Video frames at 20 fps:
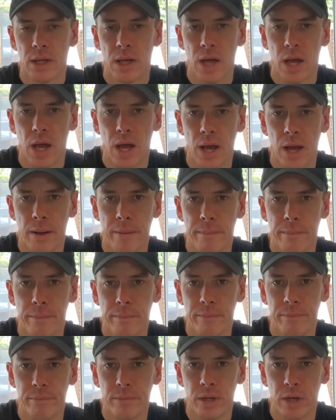
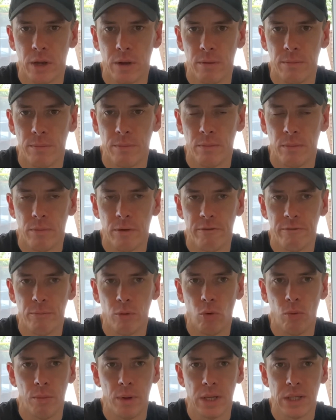I've
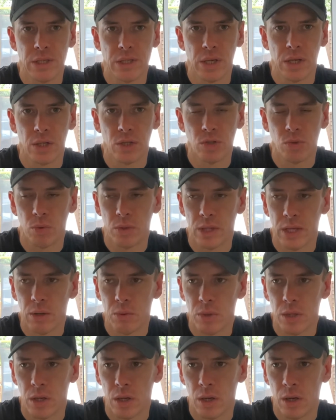bought my sons when they were
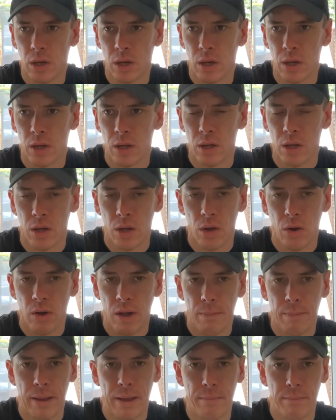younger
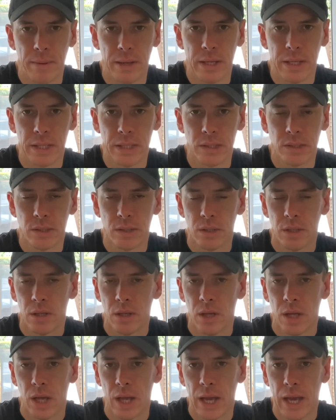iPad minis,
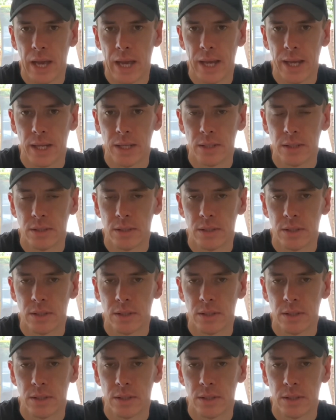and